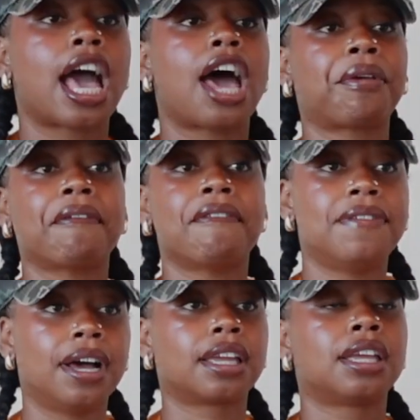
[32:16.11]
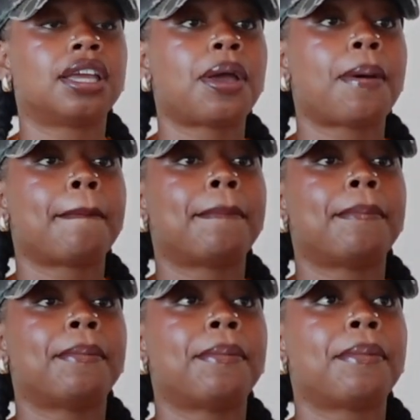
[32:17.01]
I don't give a fuck.
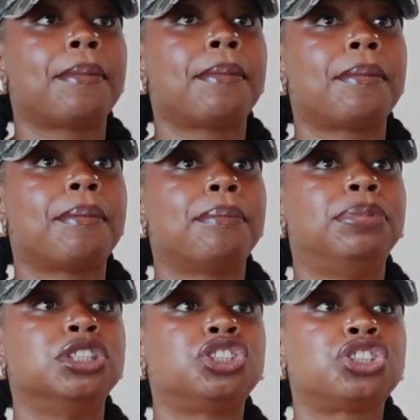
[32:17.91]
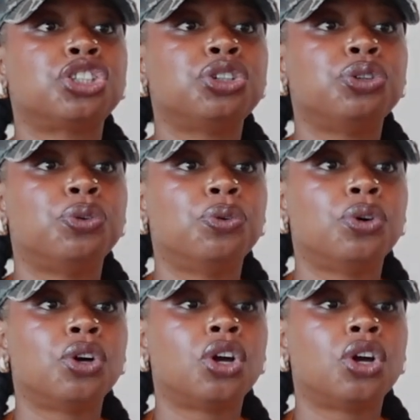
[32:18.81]
But two,